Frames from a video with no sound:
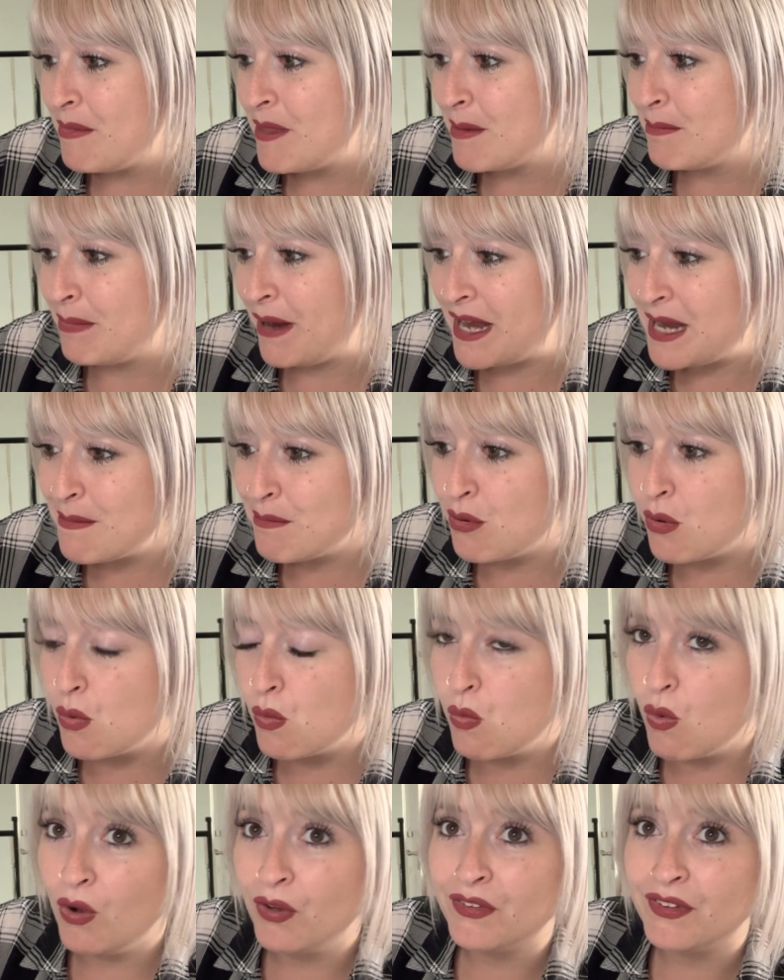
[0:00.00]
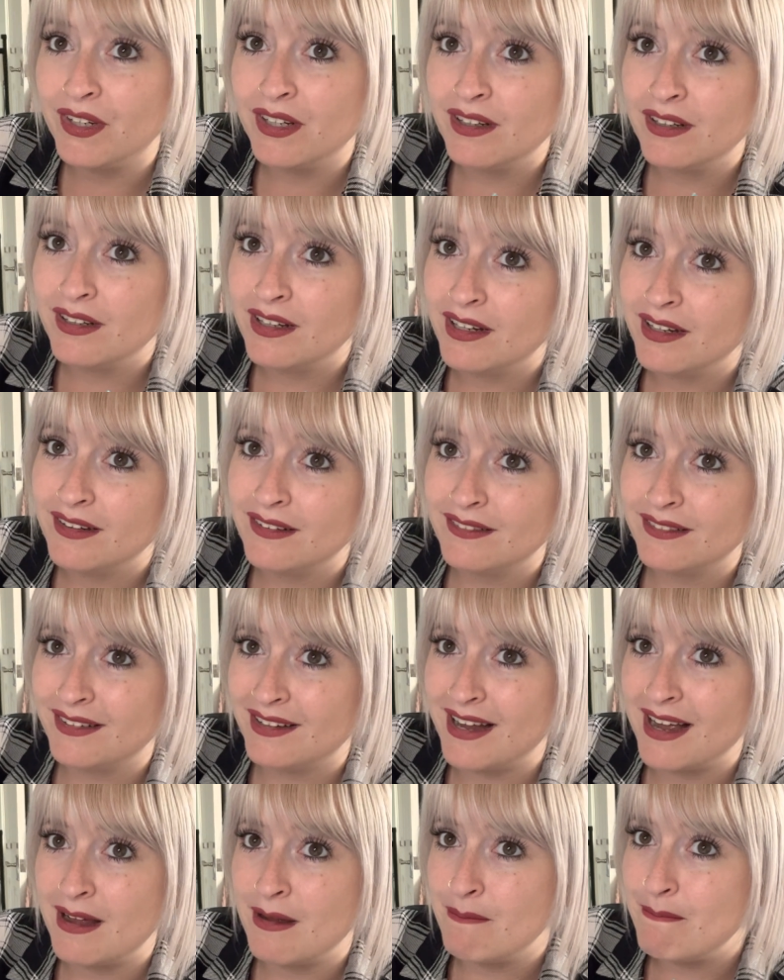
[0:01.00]
People want
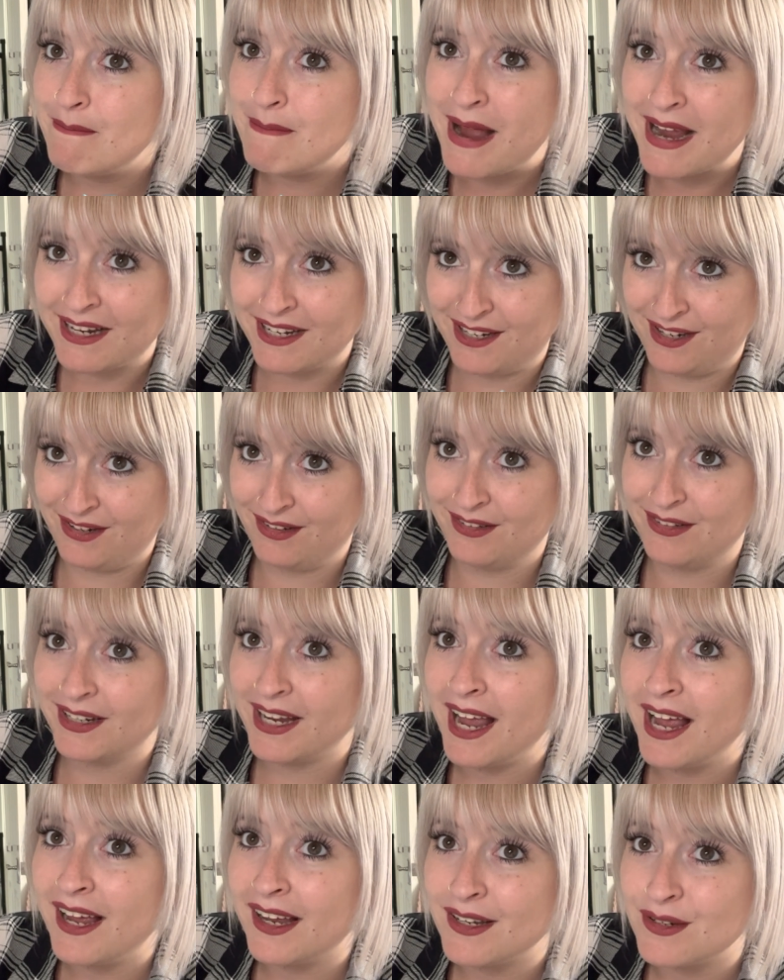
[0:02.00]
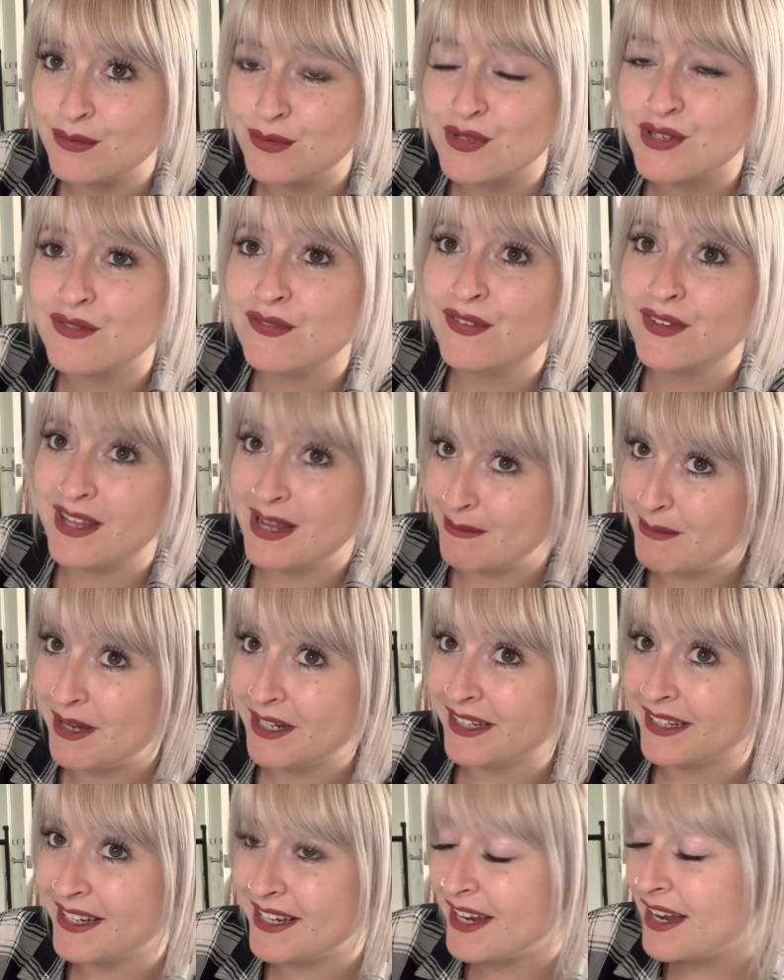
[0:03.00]
immaculate candles for their
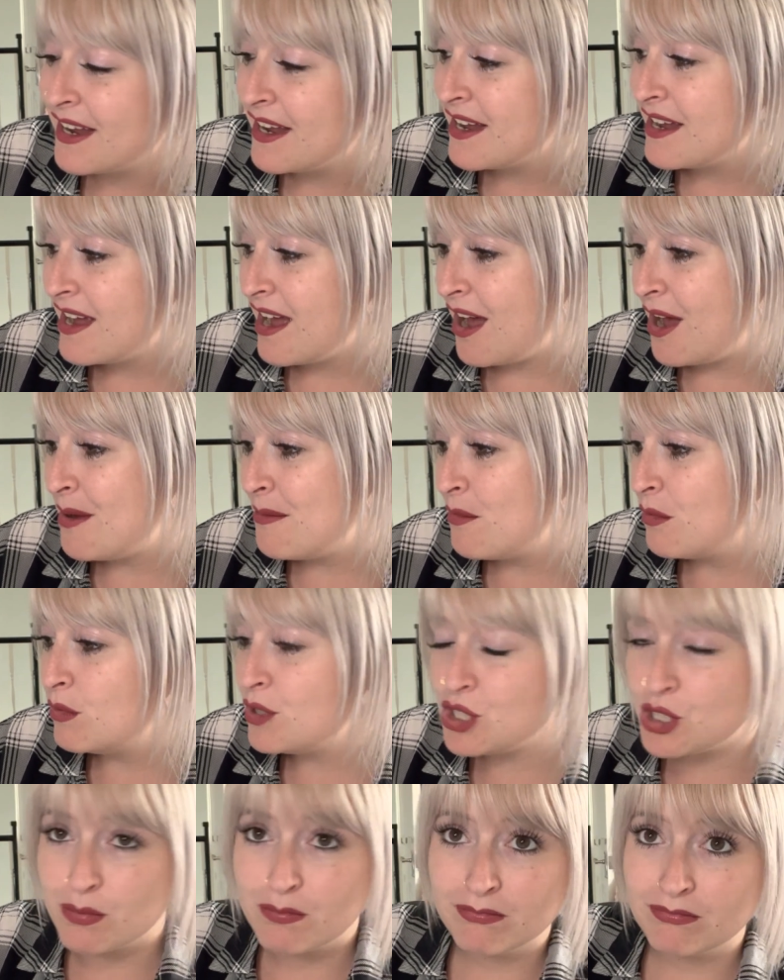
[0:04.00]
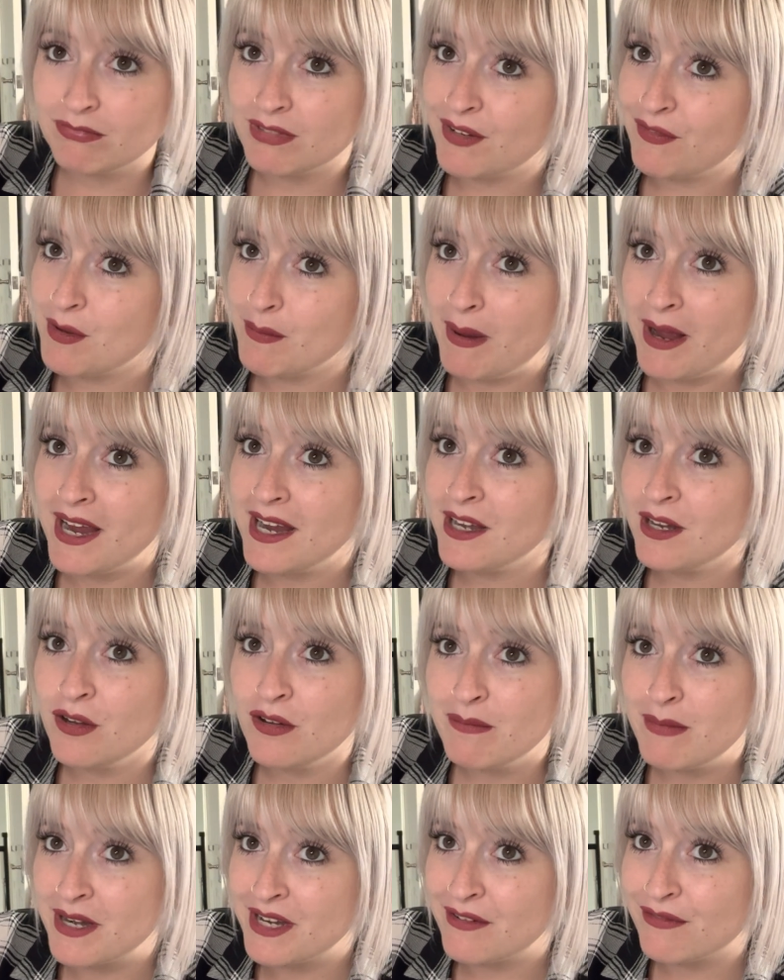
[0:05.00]
money, which if you're paying a lot of
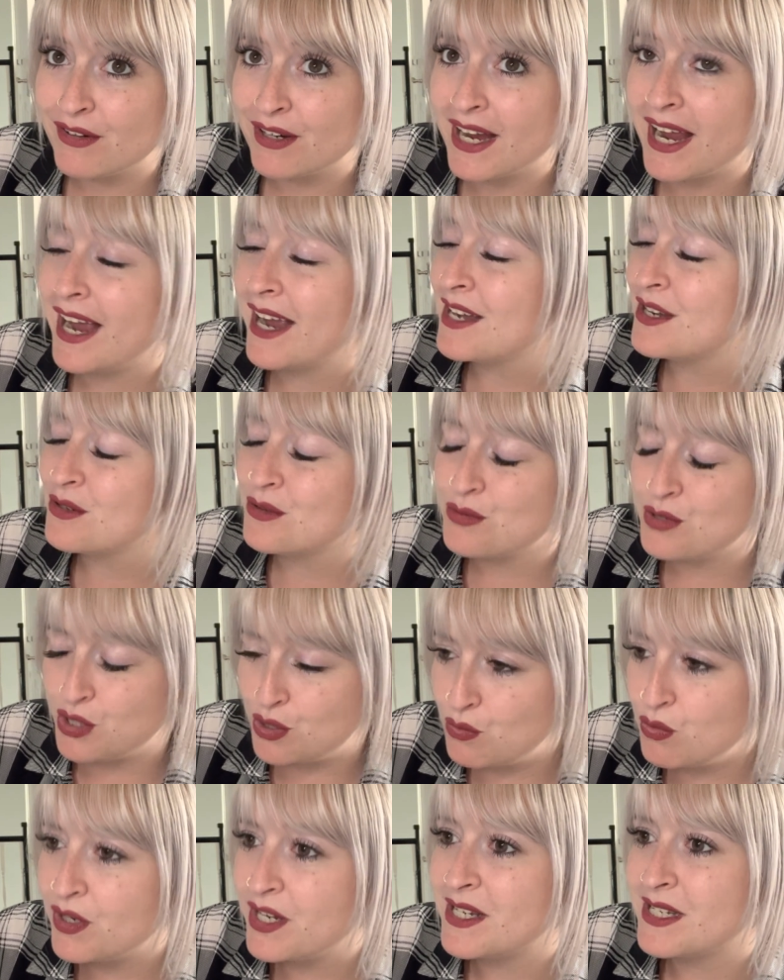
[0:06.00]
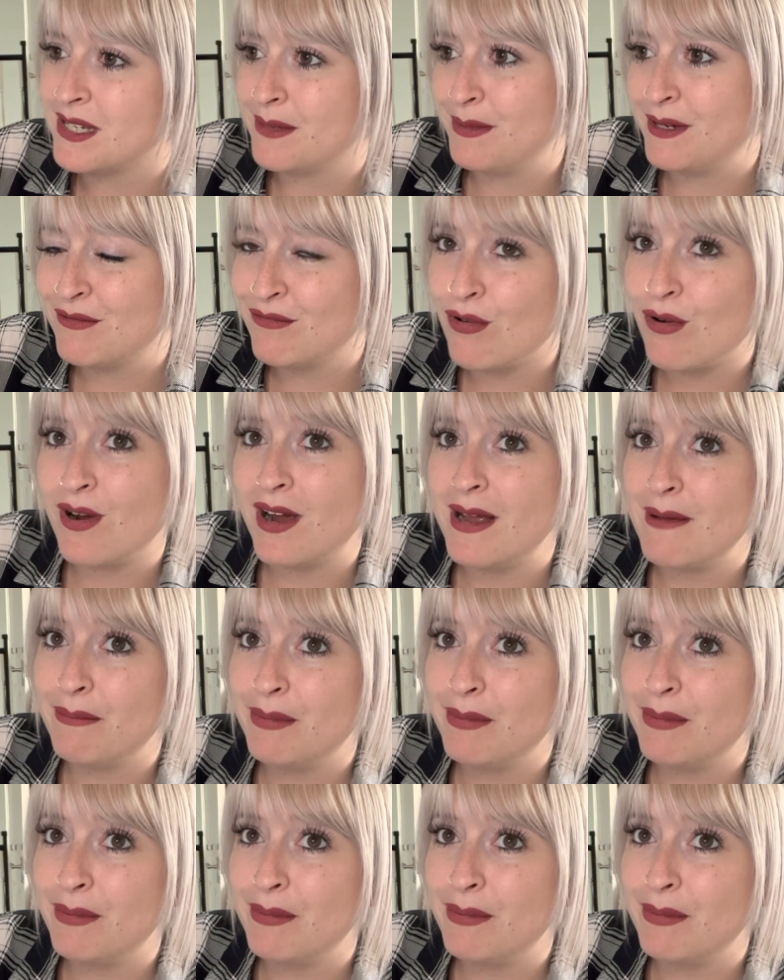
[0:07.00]
money for a candle, you want it to be right.